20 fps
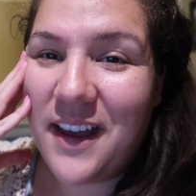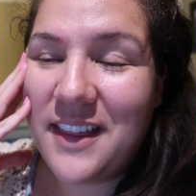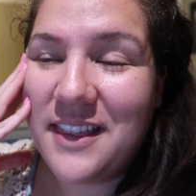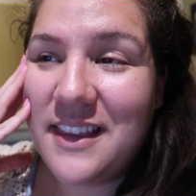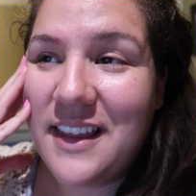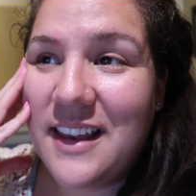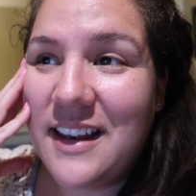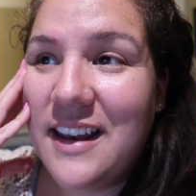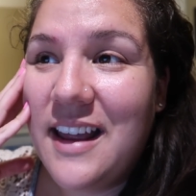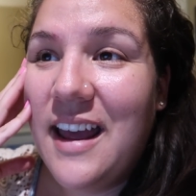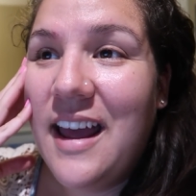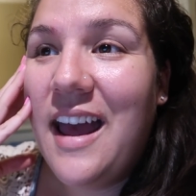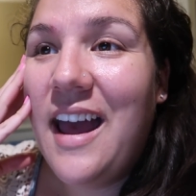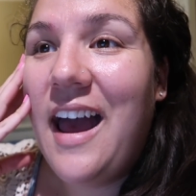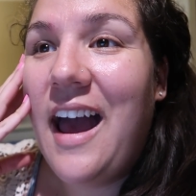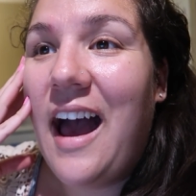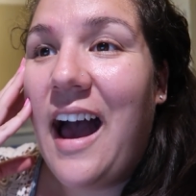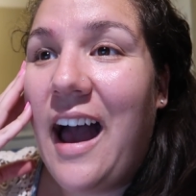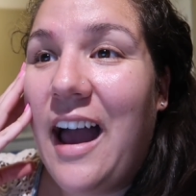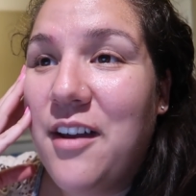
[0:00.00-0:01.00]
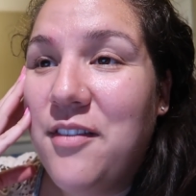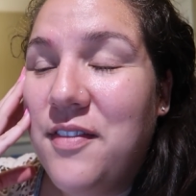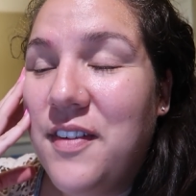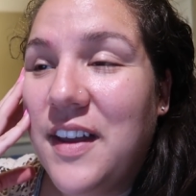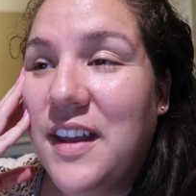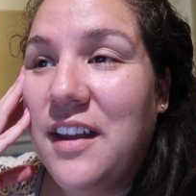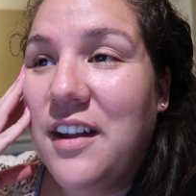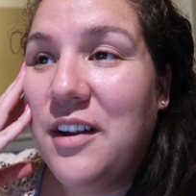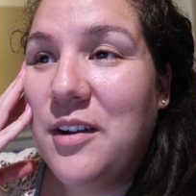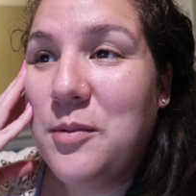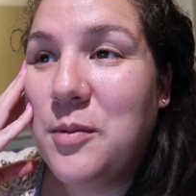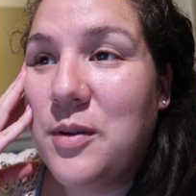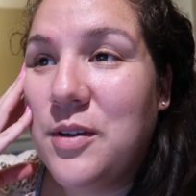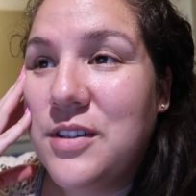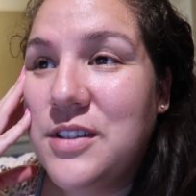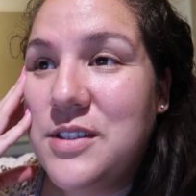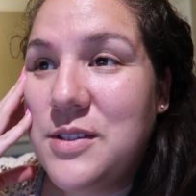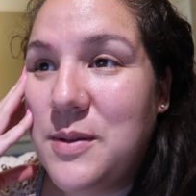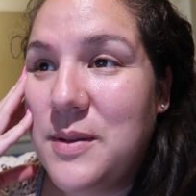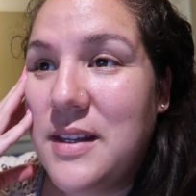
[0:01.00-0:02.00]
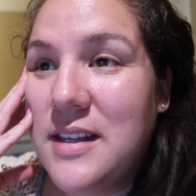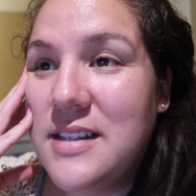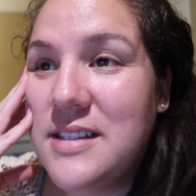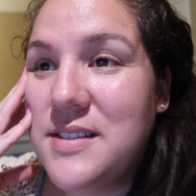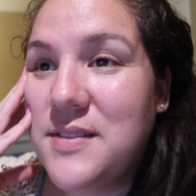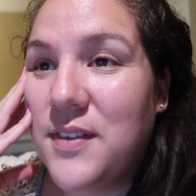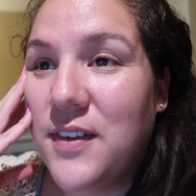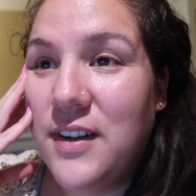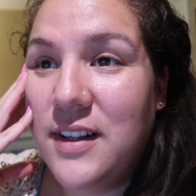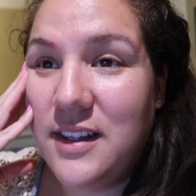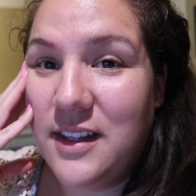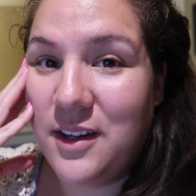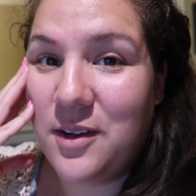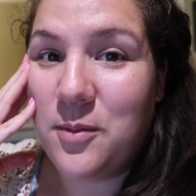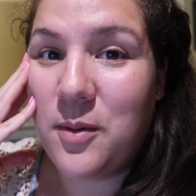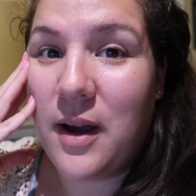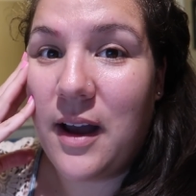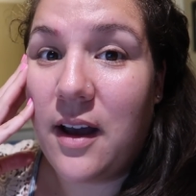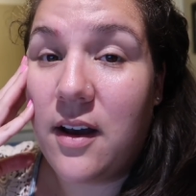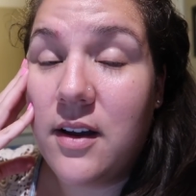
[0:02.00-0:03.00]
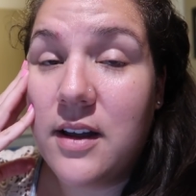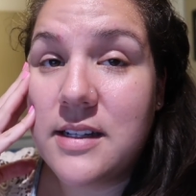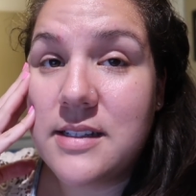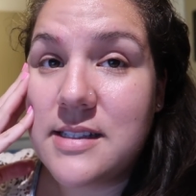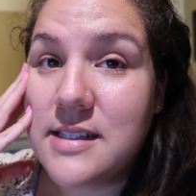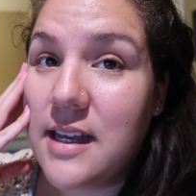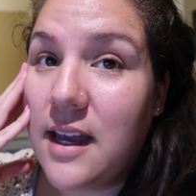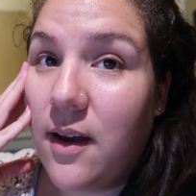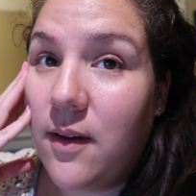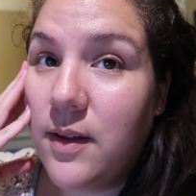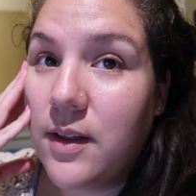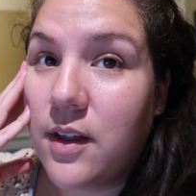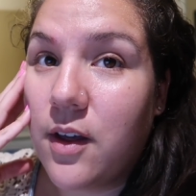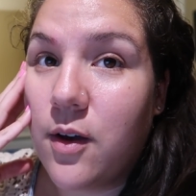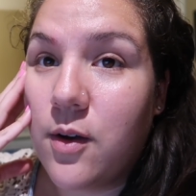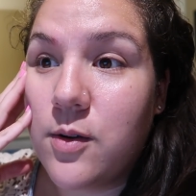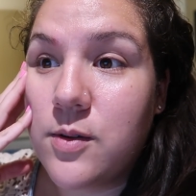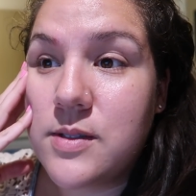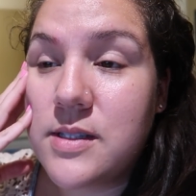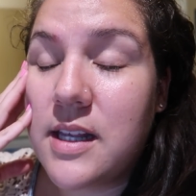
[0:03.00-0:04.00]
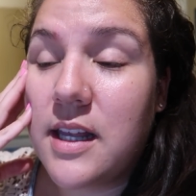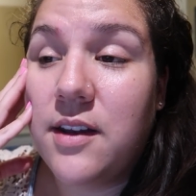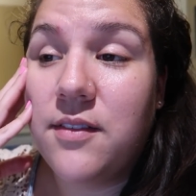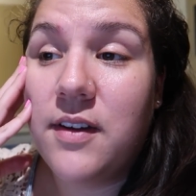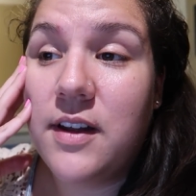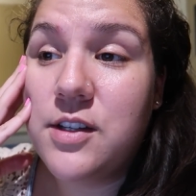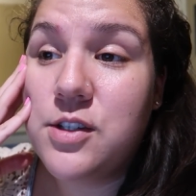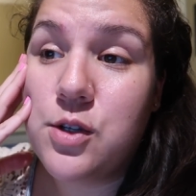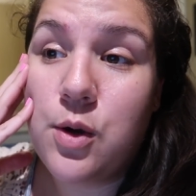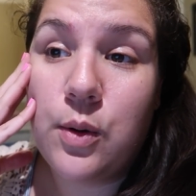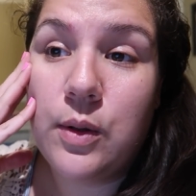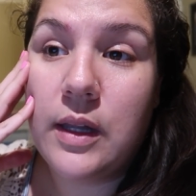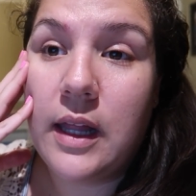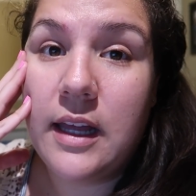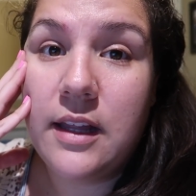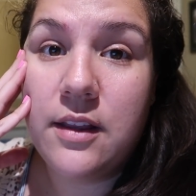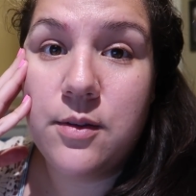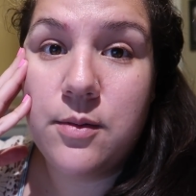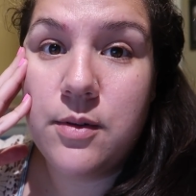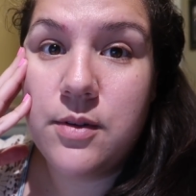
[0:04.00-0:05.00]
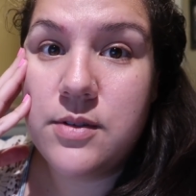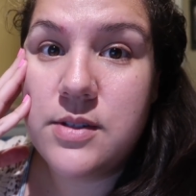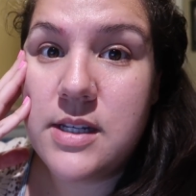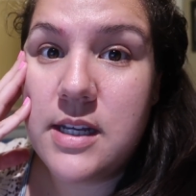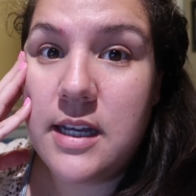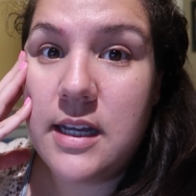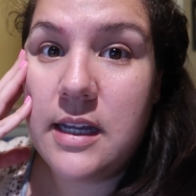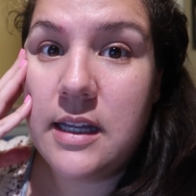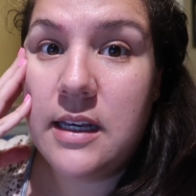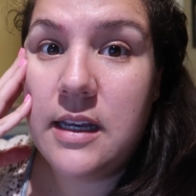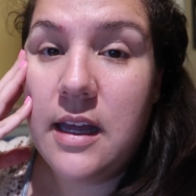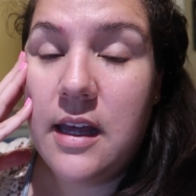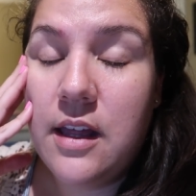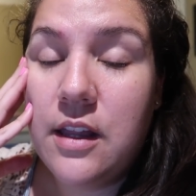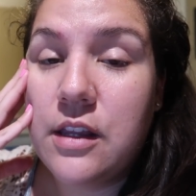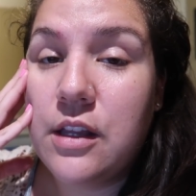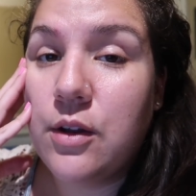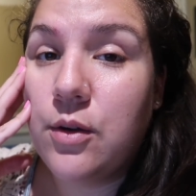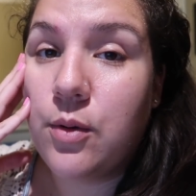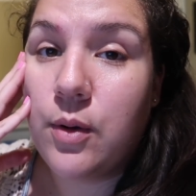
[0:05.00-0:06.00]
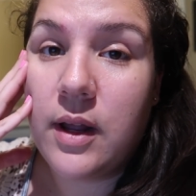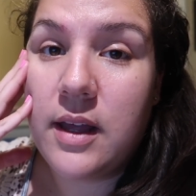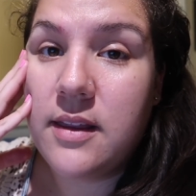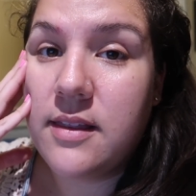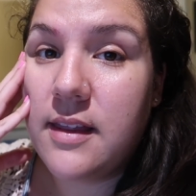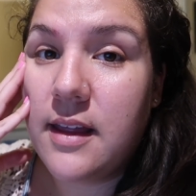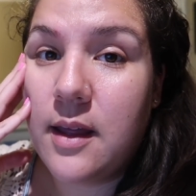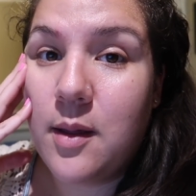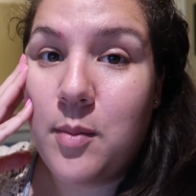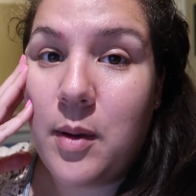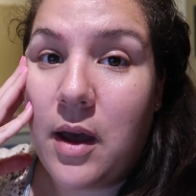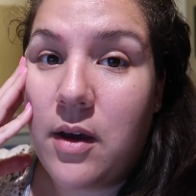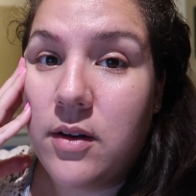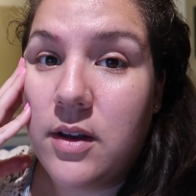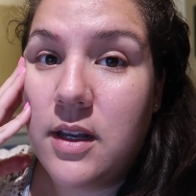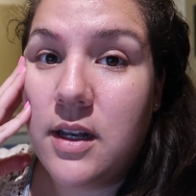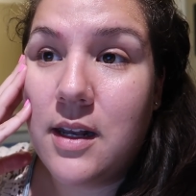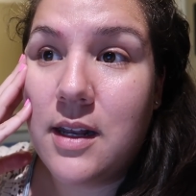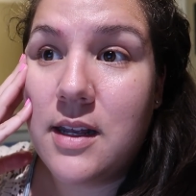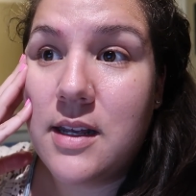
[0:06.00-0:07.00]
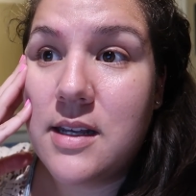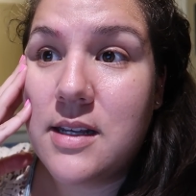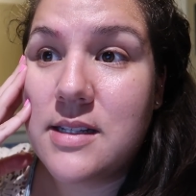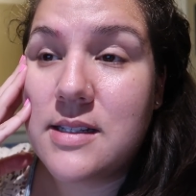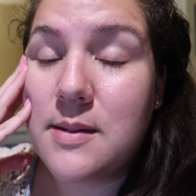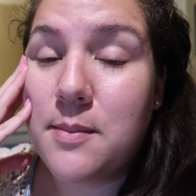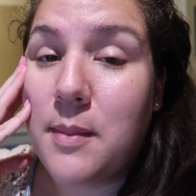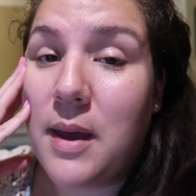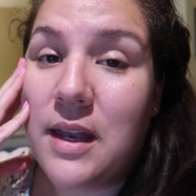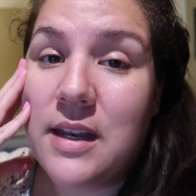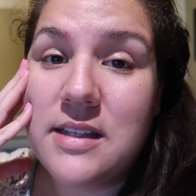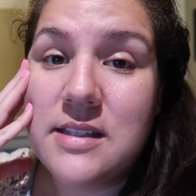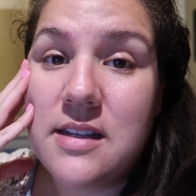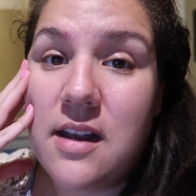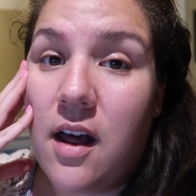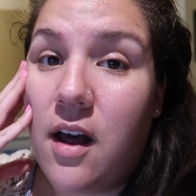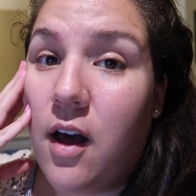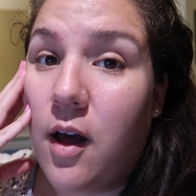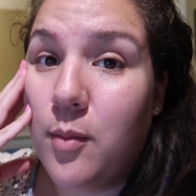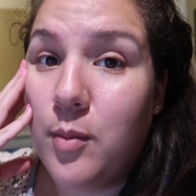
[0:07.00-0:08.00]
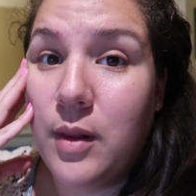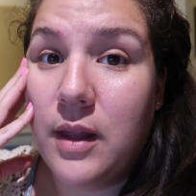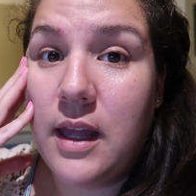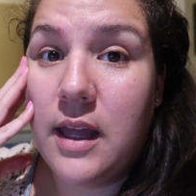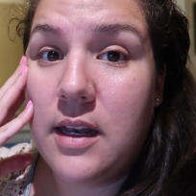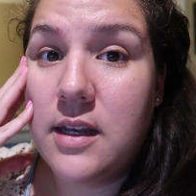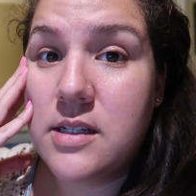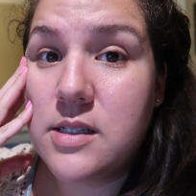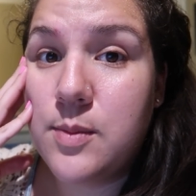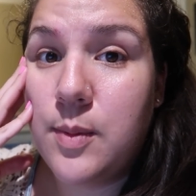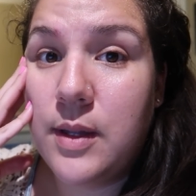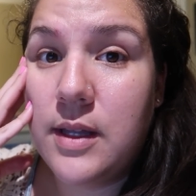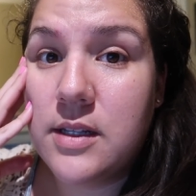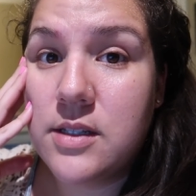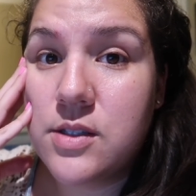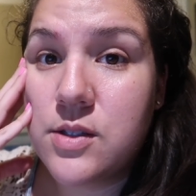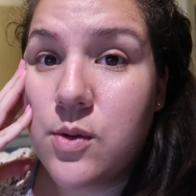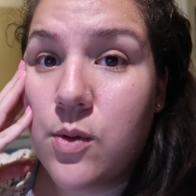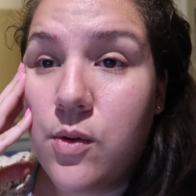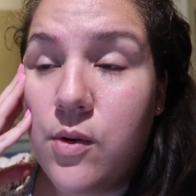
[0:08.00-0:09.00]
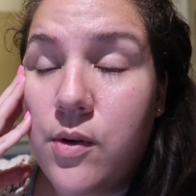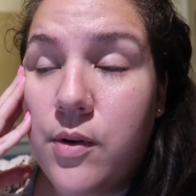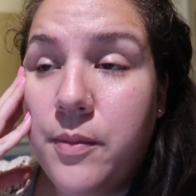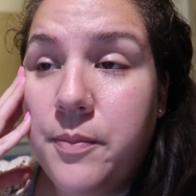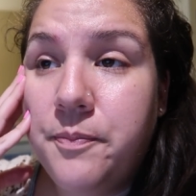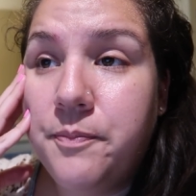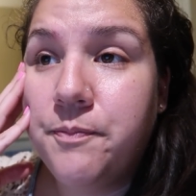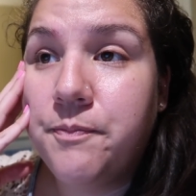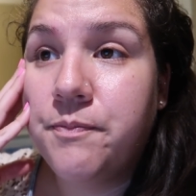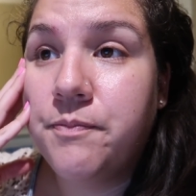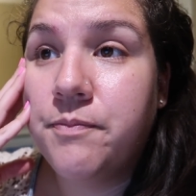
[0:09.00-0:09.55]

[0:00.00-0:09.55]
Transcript: And then I figure we'll do this for a little while and see how it goes. And if I don't like the routine, the great thing about it is Maddie's not obligated to be in school.